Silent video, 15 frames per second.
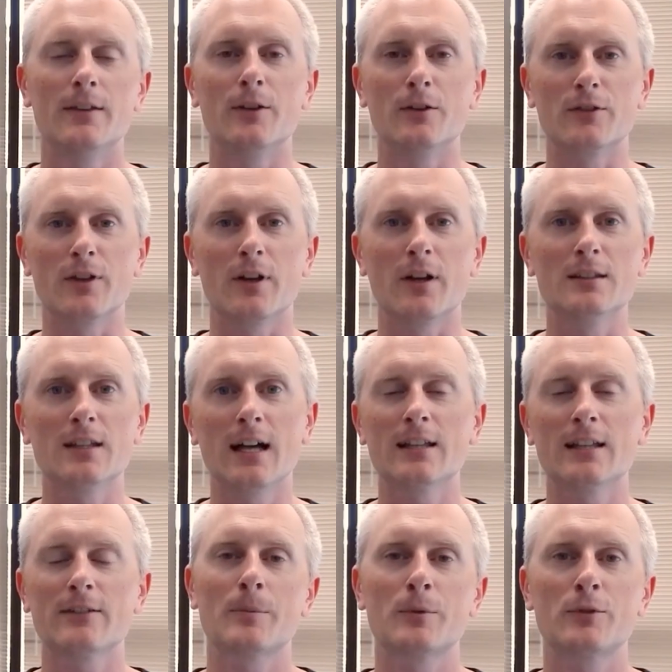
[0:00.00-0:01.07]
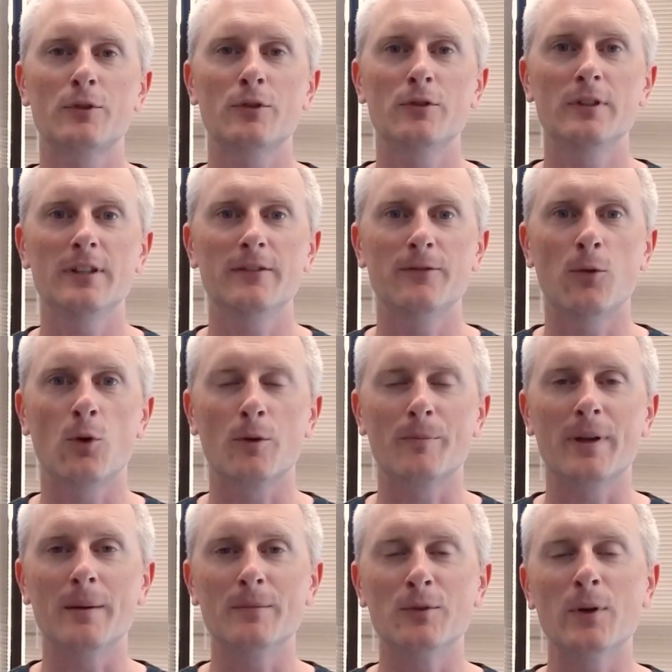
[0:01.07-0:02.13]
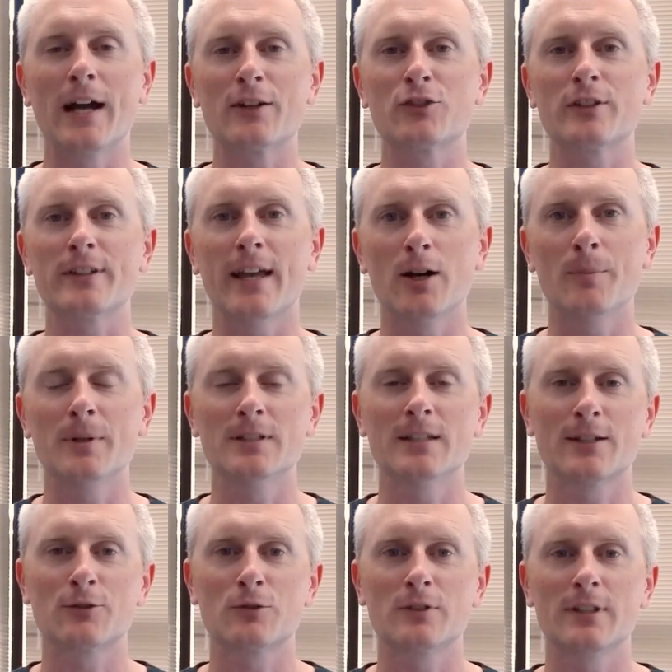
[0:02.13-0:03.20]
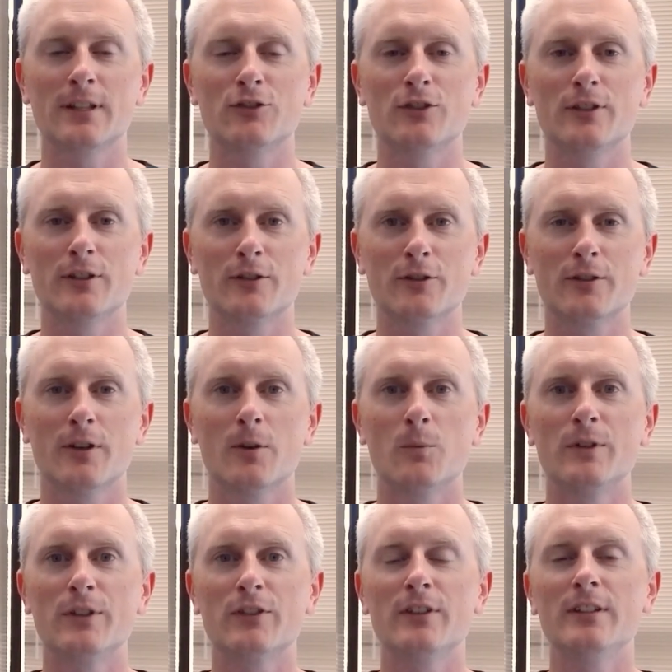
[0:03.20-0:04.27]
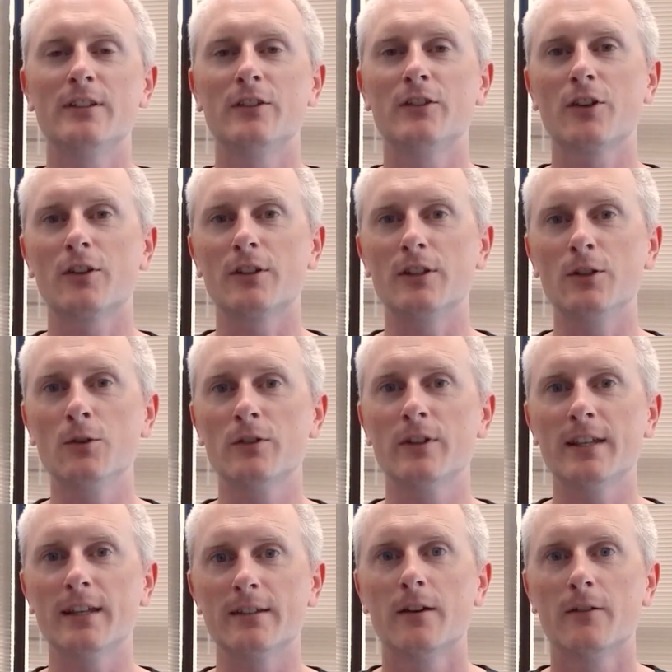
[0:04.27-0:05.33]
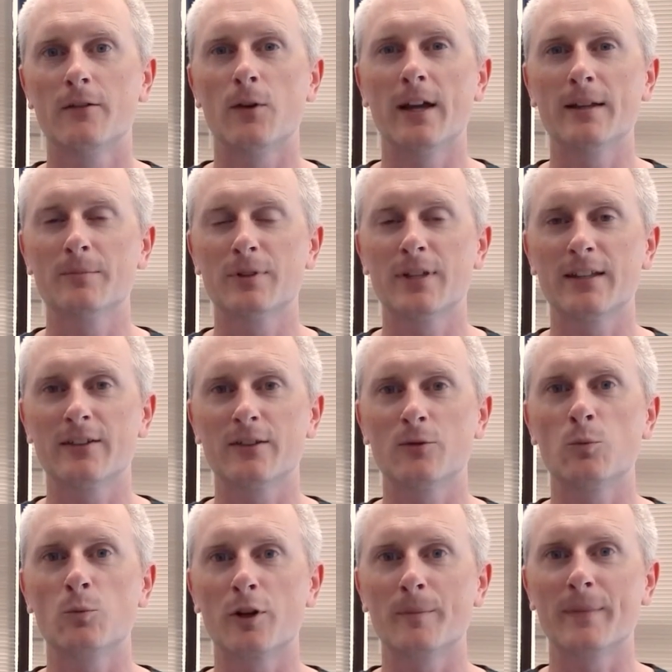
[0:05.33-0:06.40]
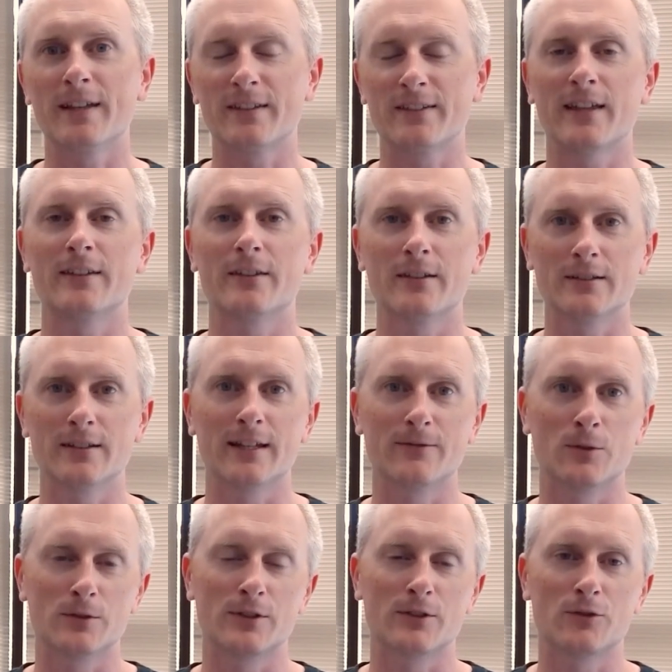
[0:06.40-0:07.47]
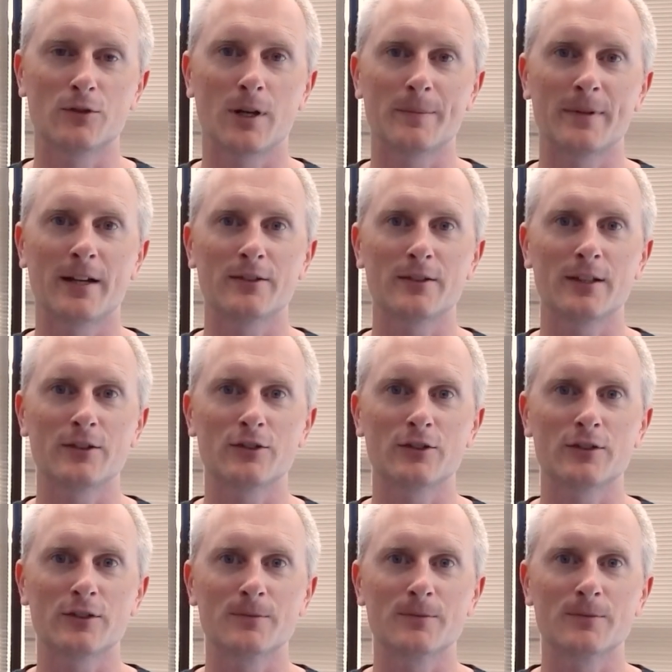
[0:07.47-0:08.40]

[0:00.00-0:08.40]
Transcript: There's a lot of opportunity for B I M to actually help electrical engineers. We just need to start using it in places where it makes sense, like voltage drop calculations.